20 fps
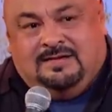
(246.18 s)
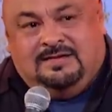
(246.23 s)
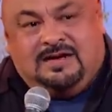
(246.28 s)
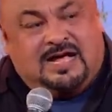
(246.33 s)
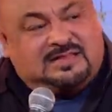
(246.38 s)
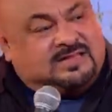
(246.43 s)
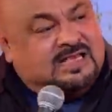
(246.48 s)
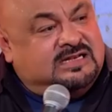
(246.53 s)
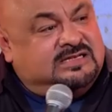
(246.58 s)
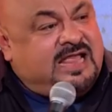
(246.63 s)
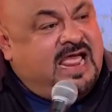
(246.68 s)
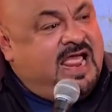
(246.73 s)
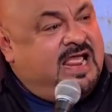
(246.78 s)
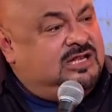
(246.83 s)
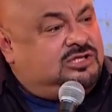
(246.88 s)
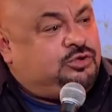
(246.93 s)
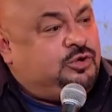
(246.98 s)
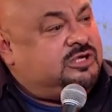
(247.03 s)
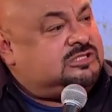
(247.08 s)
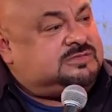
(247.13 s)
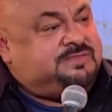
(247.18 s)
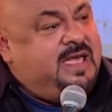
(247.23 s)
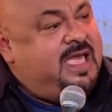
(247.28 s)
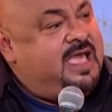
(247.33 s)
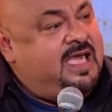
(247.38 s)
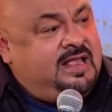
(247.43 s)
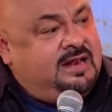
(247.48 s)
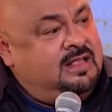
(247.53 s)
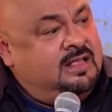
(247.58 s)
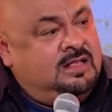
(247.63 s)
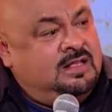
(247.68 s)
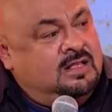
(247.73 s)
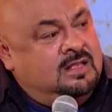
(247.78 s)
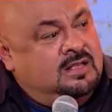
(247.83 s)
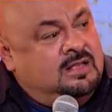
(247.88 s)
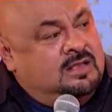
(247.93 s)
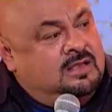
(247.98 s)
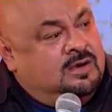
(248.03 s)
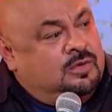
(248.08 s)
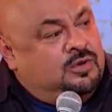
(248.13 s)
Nothing dangerous, man.
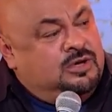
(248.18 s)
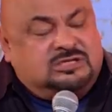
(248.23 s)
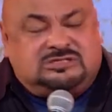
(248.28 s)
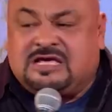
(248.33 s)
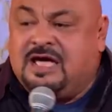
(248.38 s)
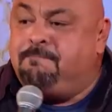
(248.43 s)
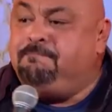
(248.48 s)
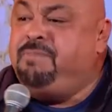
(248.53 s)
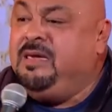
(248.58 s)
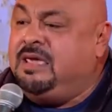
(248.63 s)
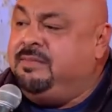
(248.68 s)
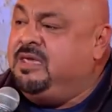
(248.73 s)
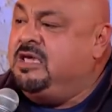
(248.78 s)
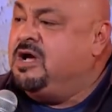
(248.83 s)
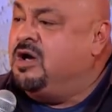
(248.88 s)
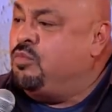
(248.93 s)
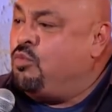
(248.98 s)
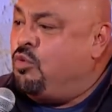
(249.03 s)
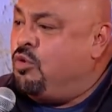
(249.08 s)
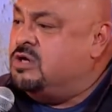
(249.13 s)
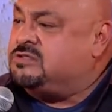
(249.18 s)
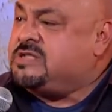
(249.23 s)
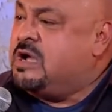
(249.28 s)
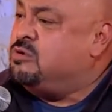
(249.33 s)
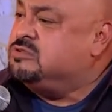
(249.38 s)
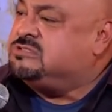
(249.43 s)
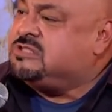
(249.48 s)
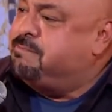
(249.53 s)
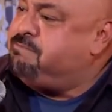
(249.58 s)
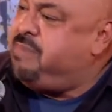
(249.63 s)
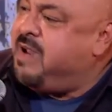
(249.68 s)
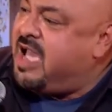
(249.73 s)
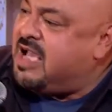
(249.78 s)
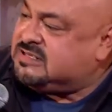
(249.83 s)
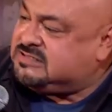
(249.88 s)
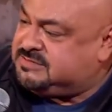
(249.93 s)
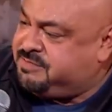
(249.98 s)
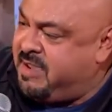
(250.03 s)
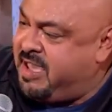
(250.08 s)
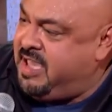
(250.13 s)
We used to have BB gun wars. That was the
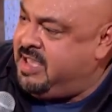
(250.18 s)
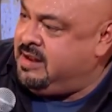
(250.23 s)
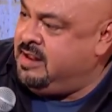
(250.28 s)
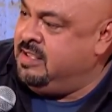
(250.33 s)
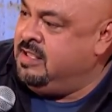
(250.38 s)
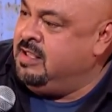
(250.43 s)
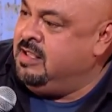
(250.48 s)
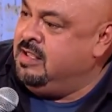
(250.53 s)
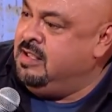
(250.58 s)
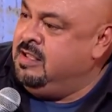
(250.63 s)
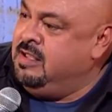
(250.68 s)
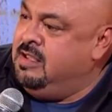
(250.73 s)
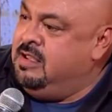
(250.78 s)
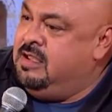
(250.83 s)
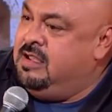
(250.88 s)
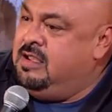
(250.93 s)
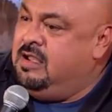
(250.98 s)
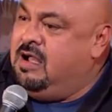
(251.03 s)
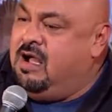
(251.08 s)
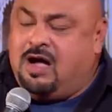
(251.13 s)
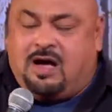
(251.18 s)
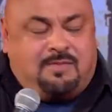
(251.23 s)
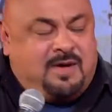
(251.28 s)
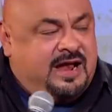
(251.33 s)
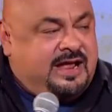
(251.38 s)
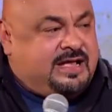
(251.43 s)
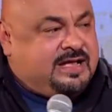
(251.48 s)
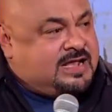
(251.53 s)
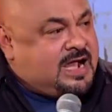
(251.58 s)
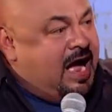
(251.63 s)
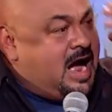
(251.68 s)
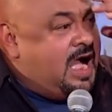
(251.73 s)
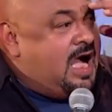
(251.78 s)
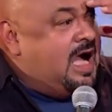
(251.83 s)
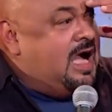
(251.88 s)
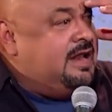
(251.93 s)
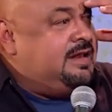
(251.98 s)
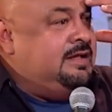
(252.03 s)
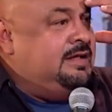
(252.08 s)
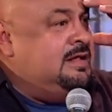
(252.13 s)
best, man. Oh, my
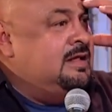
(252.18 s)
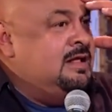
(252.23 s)
God.